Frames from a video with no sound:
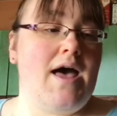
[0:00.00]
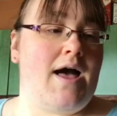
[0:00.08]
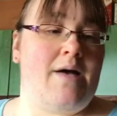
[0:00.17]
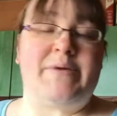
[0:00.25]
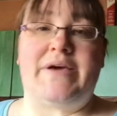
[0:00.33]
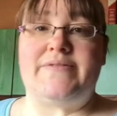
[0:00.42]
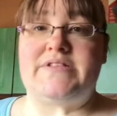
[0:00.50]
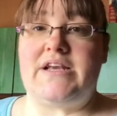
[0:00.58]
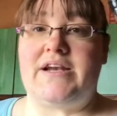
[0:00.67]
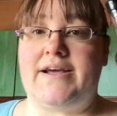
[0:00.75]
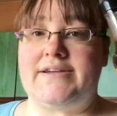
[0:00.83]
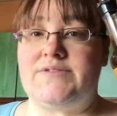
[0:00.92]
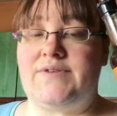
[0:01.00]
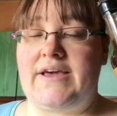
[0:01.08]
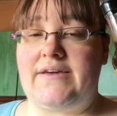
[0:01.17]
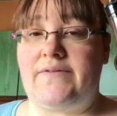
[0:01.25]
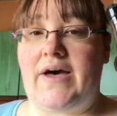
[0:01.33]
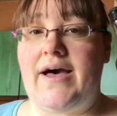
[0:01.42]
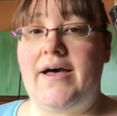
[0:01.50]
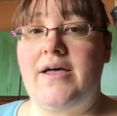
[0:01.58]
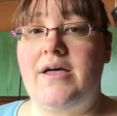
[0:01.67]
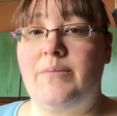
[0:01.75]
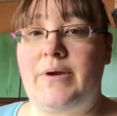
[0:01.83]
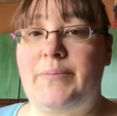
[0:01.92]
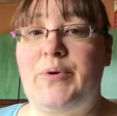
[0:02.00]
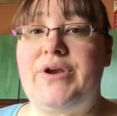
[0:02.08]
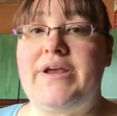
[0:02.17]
It gives it a nice flavour, but I put